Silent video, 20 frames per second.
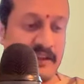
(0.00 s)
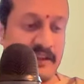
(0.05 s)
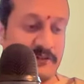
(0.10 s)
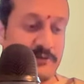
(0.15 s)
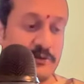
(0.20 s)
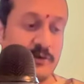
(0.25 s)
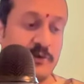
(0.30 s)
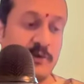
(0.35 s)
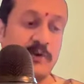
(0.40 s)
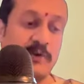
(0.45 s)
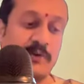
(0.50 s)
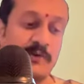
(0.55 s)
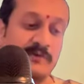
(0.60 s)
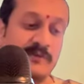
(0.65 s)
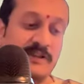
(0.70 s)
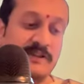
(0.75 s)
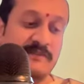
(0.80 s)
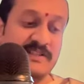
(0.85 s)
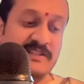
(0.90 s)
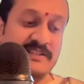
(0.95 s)
Therefore,
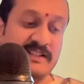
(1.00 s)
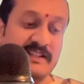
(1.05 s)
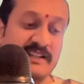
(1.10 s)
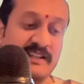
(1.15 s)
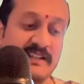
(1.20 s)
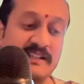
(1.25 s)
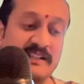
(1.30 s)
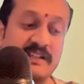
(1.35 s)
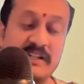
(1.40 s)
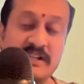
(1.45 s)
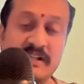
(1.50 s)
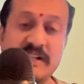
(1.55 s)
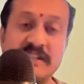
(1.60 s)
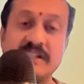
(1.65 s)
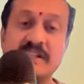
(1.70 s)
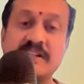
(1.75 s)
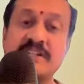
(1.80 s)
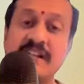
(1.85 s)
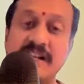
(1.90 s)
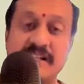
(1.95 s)
when we say
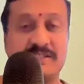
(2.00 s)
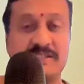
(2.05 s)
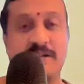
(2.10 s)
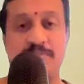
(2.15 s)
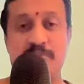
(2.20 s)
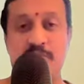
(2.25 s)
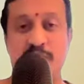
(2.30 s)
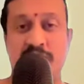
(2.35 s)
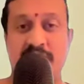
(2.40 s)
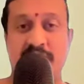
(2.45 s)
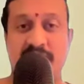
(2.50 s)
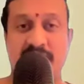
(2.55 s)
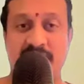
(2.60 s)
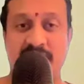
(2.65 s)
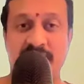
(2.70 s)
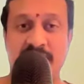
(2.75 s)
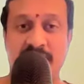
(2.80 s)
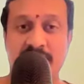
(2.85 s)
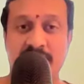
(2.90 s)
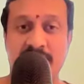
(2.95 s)
Griha Kshetra
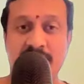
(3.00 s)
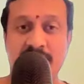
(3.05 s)
Pushti,